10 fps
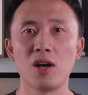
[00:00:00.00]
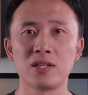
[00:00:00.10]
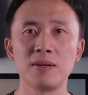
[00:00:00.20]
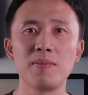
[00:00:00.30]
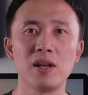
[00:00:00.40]

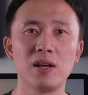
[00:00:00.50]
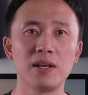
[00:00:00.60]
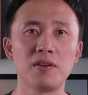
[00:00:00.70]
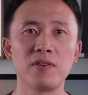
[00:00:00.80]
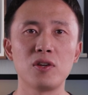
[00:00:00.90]
Similarly,
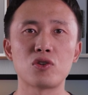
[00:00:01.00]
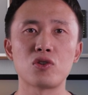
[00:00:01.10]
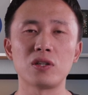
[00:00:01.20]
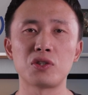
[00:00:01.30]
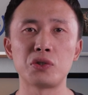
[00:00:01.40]
the video
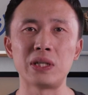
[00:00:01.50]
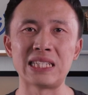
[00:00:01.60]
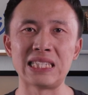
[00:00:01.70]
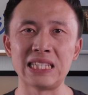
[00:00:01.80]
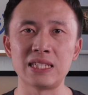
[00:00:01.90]
source 2
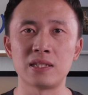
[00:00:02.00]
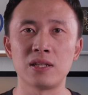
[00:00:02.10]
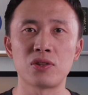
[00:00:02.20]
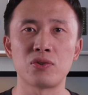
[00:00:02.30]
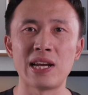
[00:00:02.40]
exceeds
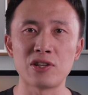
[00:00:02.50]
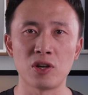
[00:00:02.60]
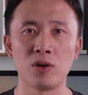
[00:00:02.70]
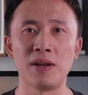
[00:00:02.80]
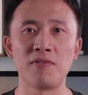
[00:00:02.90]
the
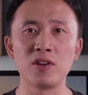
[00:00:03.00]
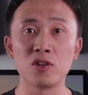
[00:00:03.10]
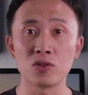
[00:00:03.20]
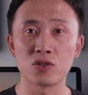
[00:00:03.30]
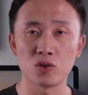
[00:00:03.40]
threshold and
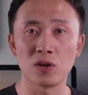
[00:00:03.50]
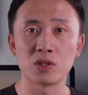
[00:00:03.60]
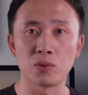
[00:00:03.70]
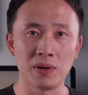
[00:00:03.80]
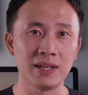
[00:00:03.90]
video
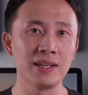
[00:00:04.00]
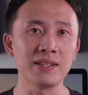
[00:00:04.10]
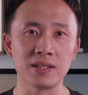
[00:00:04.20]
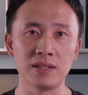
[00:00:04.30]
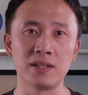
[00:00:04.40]
source 1
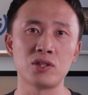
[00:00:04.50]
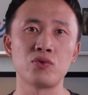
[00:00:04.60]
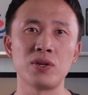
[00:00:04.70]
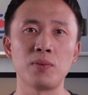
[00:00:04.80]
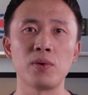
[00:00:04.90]
doesn't, the
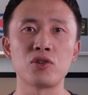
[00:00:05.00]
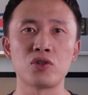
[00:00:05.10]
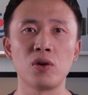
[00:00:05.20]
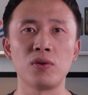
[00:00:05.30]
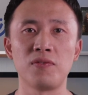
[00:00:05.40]
stream will
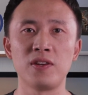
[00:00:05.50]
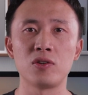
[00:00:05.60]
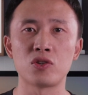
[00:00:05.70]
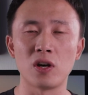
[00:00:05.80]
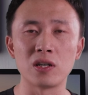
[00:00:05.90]
show
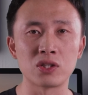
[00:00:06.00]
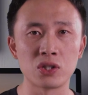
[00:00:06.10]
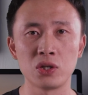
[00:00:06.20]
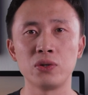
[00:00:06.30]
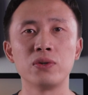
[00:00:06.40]
video source
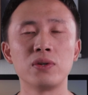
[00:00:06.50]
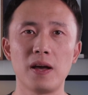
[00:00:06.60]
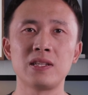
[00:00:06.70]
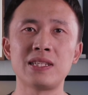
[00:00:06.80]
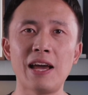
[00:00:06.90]
2.
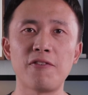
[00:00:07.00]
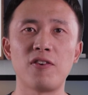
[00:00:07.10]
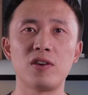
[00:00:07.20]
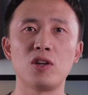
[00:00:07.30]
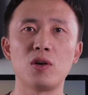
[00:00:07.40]
Aside
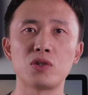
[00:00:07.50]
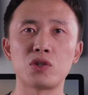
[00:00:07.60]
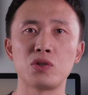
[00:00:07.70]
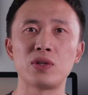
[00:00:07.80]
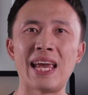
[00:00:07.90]
from those
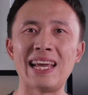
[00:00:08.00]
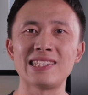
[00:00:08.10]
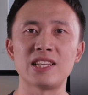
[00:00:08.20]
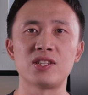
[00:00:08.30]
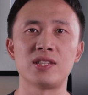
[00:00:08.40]
two
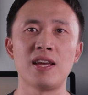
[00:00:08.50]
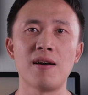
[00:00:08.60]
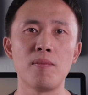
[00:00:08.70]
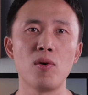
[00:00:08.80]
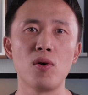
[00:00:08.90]
cases, there
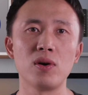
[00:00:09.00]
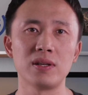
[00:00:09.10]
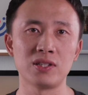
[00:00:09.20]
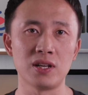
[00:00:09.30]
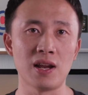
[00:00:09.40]
are
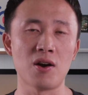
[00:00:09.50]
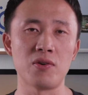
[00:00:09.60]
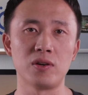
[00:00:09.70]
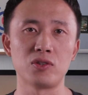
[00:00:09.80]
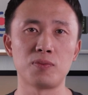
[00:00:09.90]
more
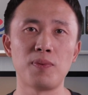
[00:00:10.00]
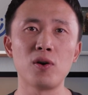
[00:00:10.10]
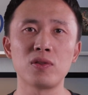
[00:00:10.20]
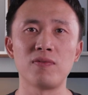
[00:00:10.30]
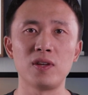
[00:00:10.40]
scenarios.
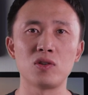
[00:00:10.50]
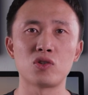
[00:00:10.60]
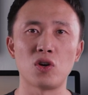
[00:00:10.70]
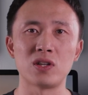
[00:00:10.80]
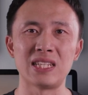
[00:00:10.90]
Both video
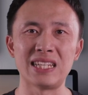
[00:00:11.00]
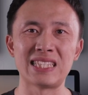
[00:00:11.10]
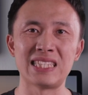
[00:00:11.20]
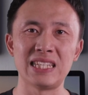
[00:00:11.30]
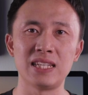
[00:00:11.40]
sources
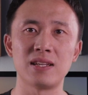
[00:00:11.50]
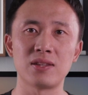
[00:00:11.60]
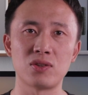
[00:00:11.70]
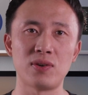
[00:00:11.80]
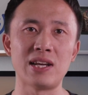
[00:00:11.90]
exceed
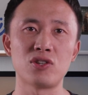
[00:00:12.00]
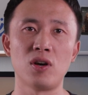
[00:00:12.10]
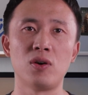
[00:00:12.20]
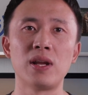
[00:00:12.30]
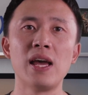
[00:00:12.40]
the
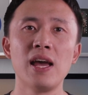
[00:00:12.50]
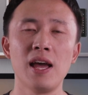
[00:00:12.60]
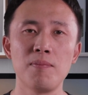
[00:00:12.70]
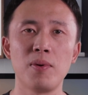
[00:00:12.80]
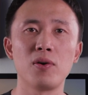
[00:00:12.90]
threshold
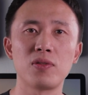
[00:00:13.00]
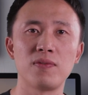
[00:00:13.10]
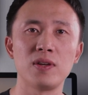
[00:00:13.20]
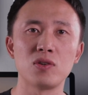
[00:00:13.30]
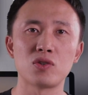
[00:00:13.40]
and both
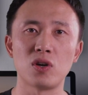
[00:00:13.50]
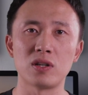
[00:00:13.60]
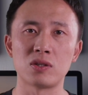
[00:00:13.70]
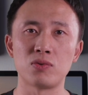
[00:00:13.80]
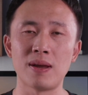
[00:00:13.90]
video
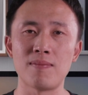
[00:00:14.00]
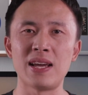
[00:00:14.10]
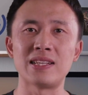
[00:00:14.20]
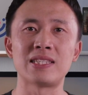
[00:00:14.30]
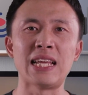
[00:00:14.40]
sources
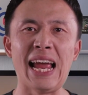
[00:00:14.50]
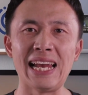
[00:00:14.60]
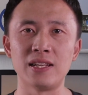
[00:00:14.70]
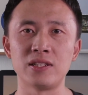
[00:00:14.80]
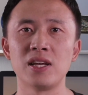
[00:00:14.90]
remain
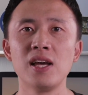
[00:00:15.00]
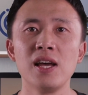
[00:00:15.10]
silent.